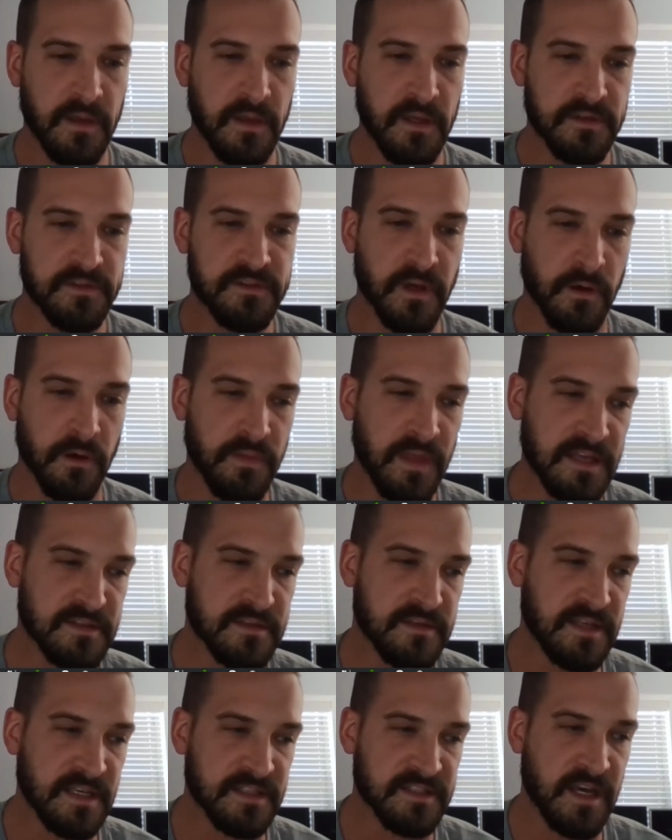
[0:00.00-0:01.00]
So
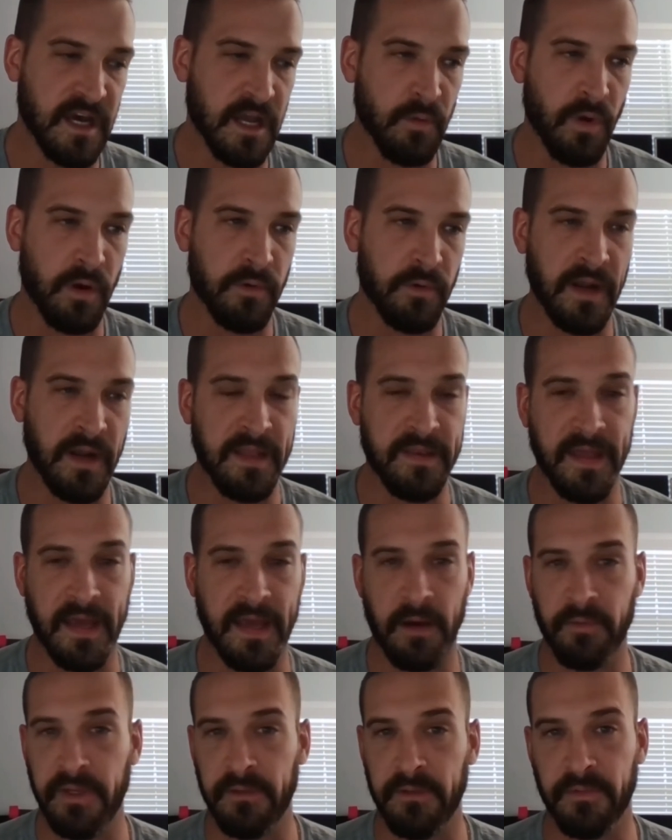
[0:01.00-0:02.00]
that's kind of where we're at now.
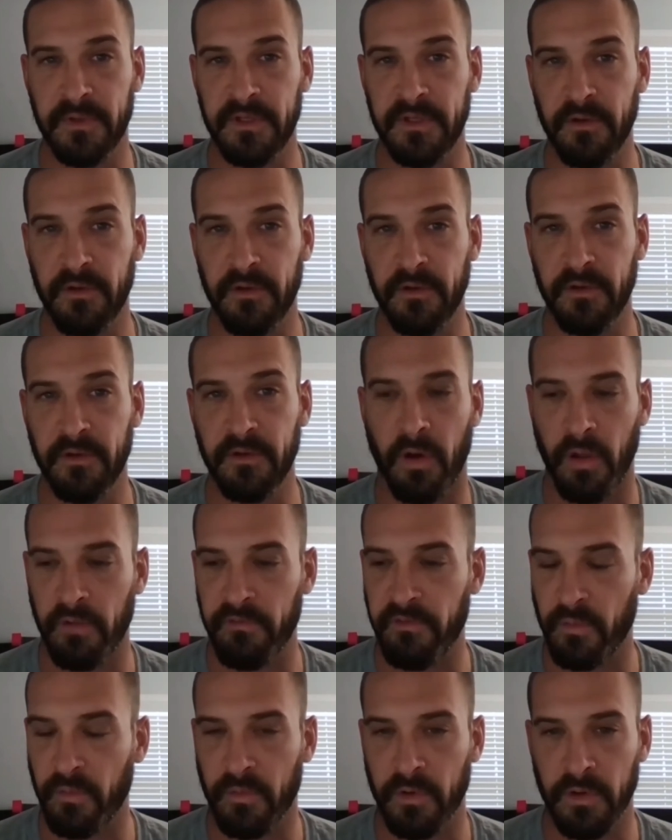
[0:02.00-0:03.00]
We do work all over
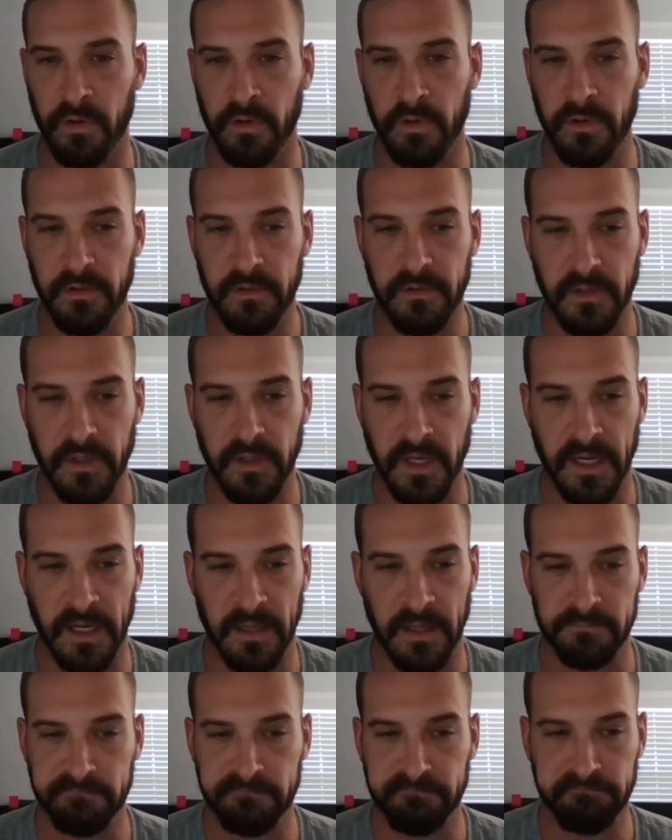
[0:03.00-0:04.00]
the world.
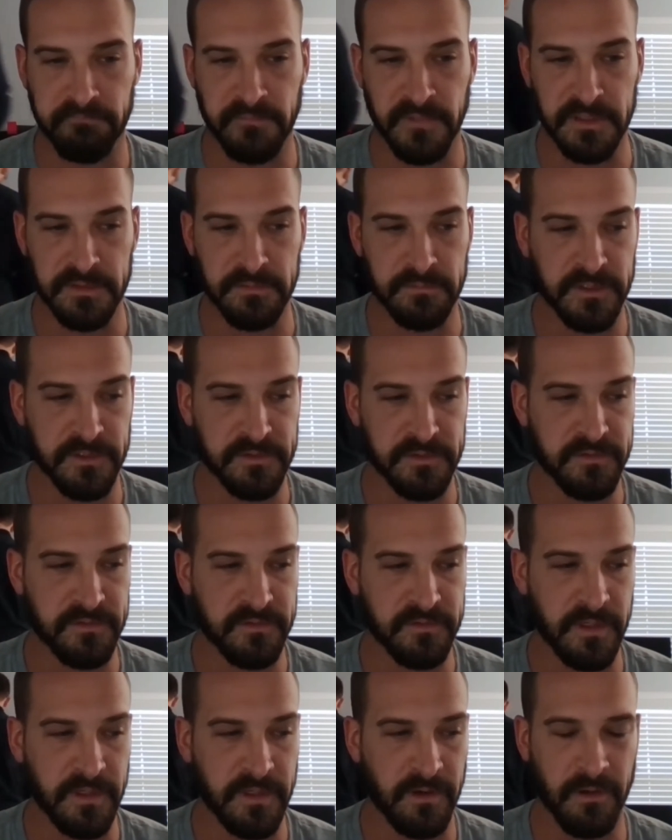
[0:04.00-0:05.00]

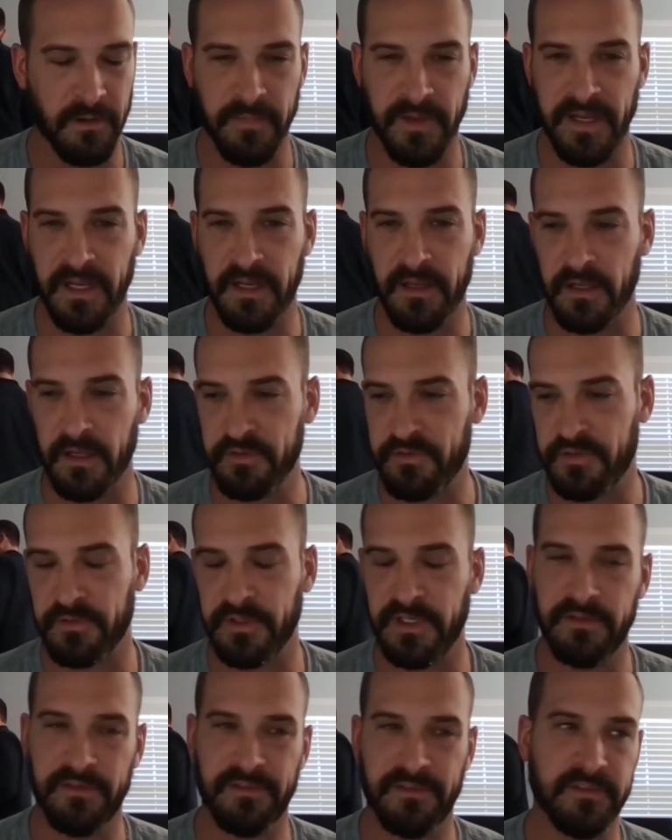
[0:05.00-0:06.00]
There aren't many
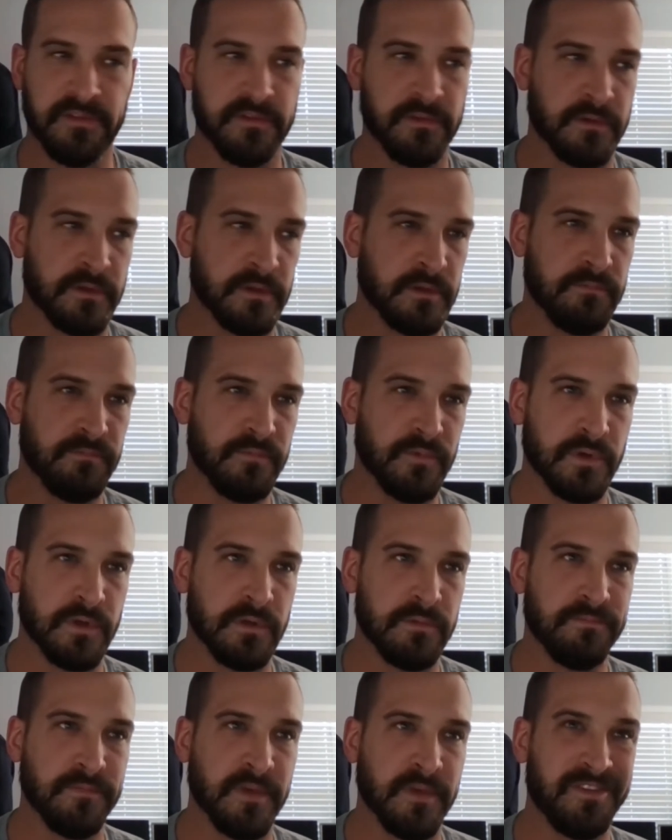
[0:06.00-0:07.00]
countries or
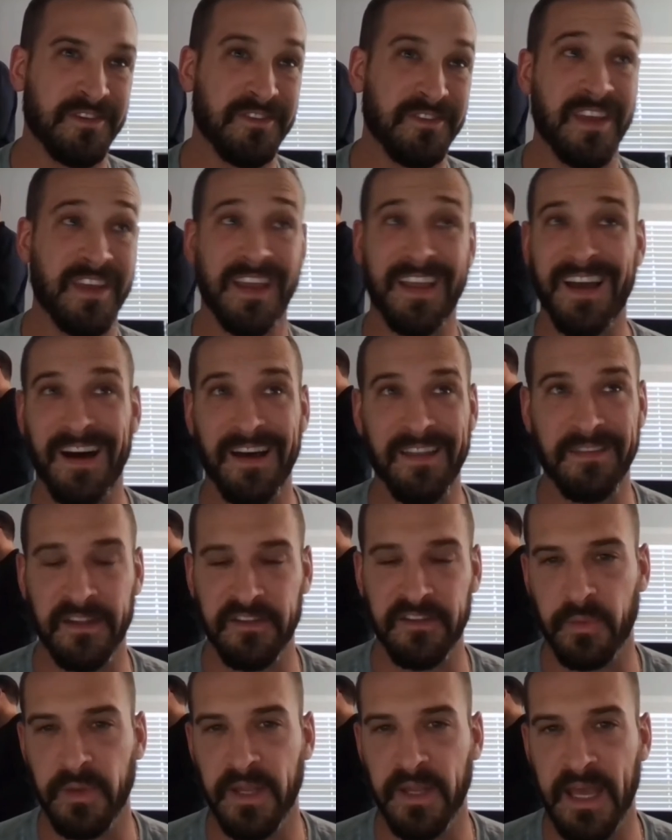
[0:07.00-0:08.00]
I should say
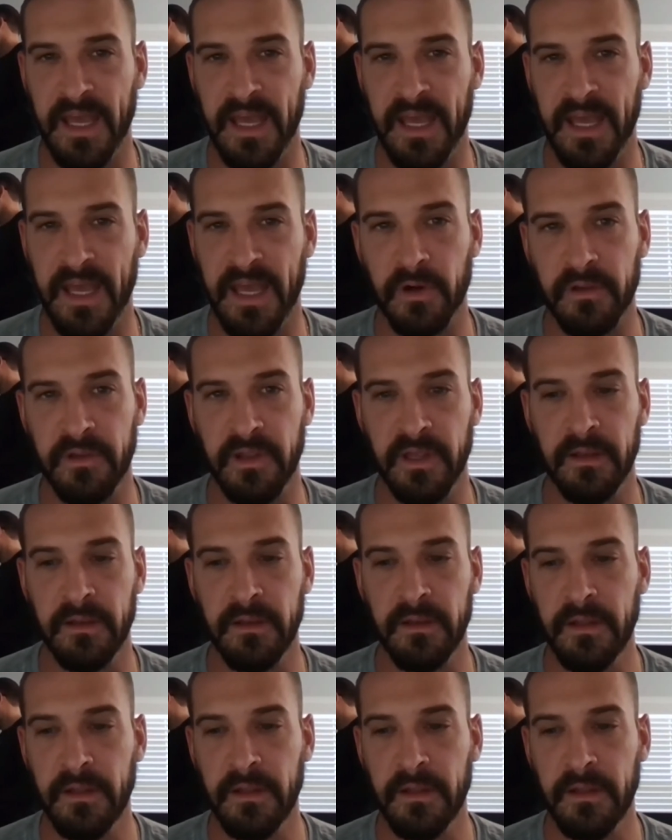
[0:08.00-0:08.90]
continents we haven't worked in,